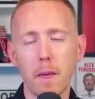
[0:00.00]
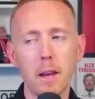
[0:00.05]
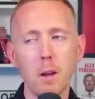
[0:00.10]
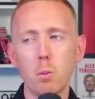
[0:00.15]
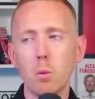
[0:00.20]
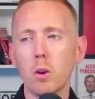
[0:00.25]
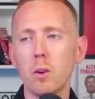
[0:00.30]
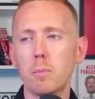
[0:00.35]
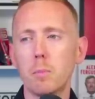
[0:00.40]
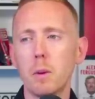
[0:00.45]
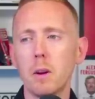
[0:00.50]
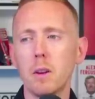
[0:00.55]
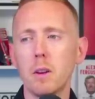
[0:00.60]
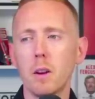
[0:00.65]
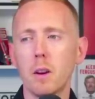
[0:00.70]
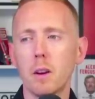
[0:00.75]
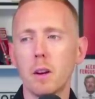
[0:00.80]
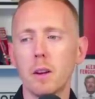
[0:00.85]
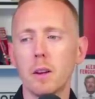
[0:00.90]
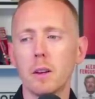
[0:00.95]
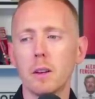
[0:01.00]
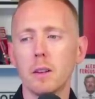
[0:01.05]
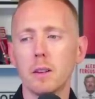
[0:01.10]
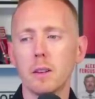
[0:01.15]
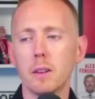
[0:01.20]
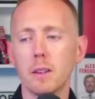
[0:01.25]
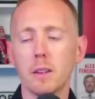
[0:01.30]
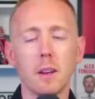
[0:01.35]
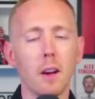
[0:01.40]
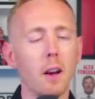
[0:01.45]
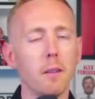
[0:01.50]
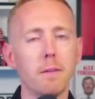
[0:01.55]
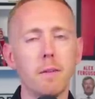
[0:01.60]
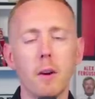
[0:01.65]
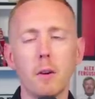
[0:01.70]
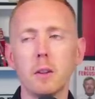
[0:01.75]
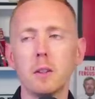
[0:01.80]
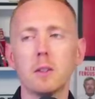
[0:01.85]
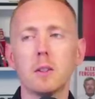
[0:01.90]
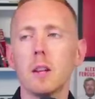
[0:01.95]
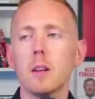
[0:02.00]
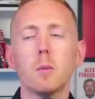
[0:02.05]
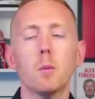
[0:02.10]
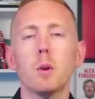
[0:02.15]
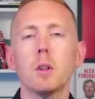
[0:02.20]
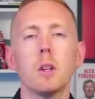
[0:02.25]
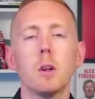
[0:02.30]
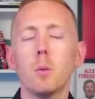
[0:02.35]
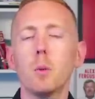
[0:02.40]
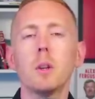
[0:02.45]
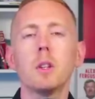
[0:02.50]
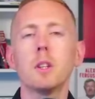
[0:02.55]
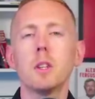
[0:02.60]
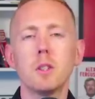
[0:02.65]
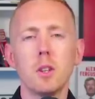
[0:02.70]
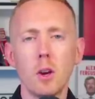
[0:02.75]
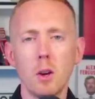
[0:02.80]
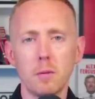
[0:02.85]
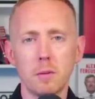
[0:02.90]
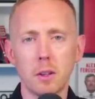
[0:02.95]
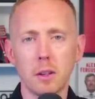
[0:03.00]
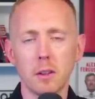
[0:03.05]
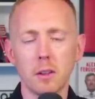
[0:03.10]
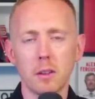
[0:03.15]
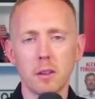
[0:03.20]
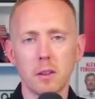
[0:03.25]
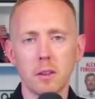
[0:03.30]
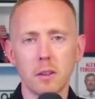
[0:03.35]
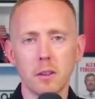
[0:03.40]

He would have been a very, would he would have deserved it.